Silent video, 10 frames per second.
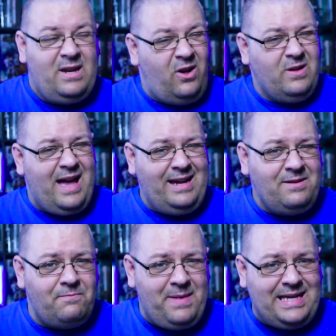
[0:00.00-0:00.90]
It all kind
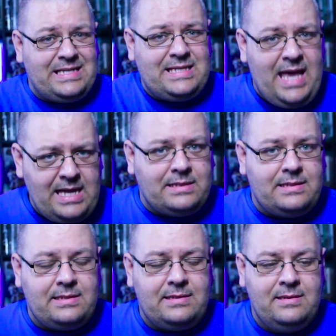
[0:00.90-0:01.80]
of makes
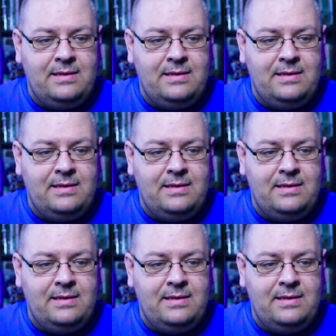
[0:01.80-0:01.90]
sense.